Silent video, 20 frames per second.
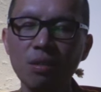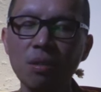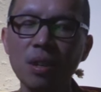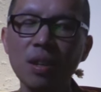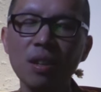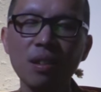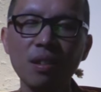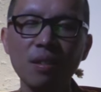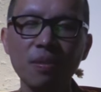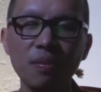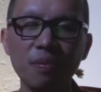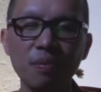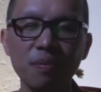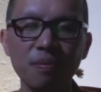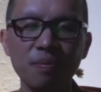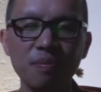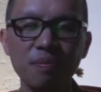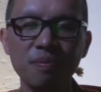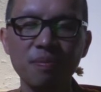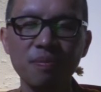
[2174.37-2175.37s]
well,
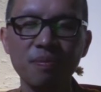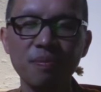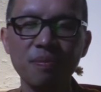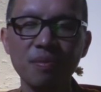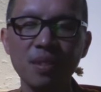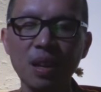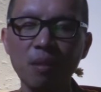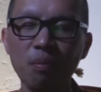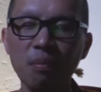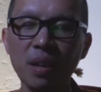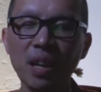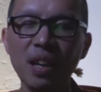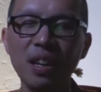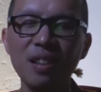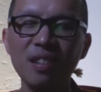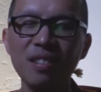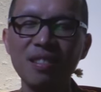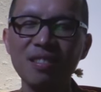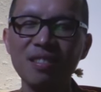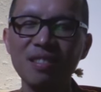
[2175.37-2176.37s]
that
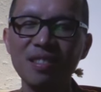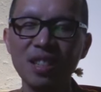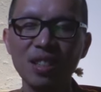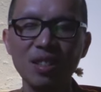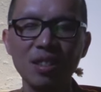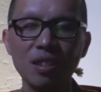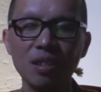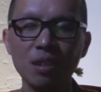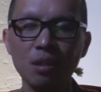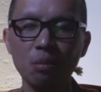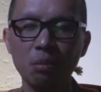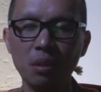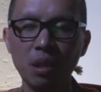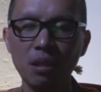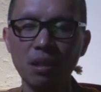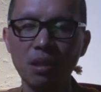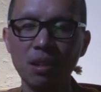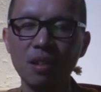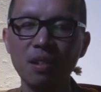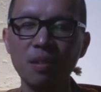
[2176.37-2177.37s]
pain just
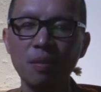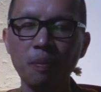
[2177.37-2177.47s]
disappear.